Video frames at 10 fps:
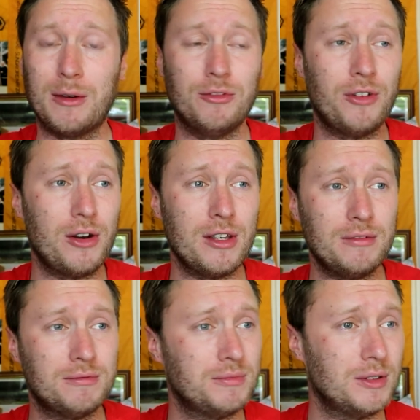There
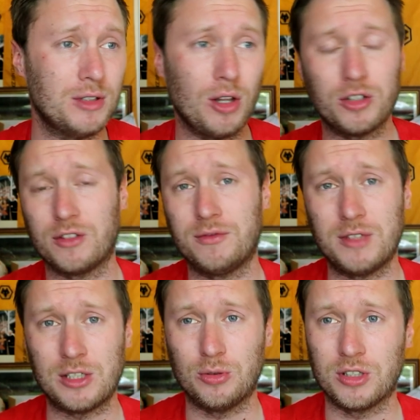were lots
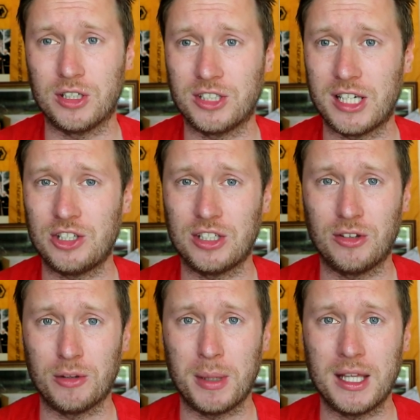of
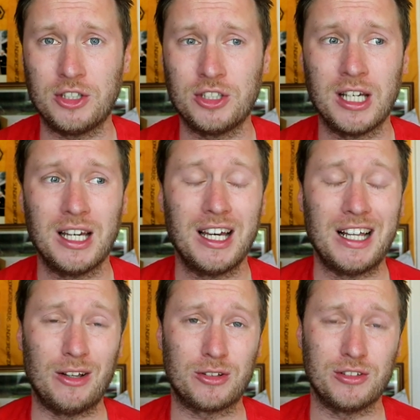disorganisation on the pitch,
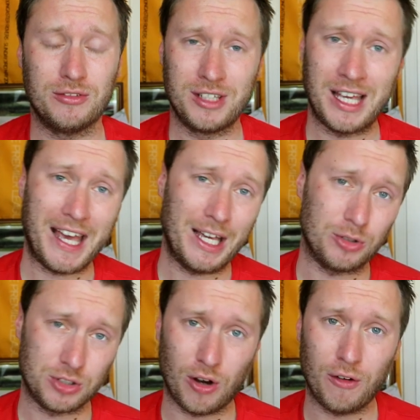lots of
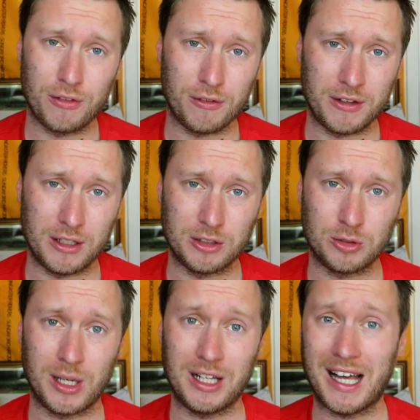chaos off the
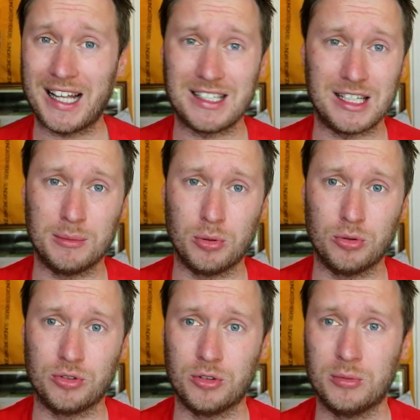field as well, and in the
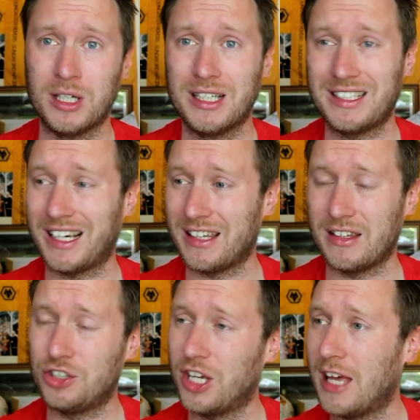boardroom,
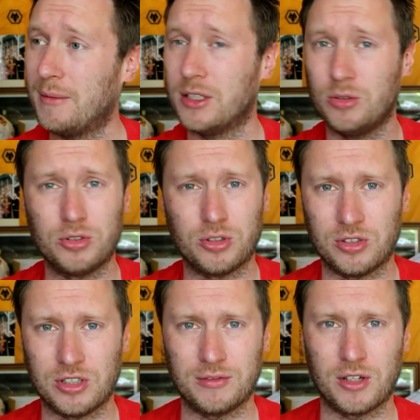sacking the chairman and all
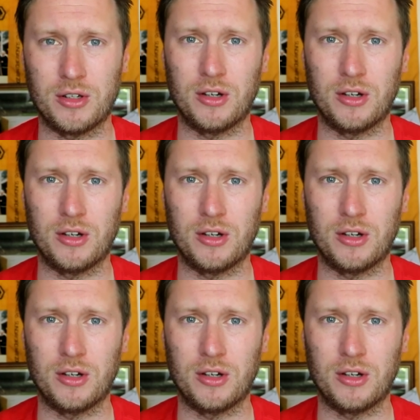sorts of stuff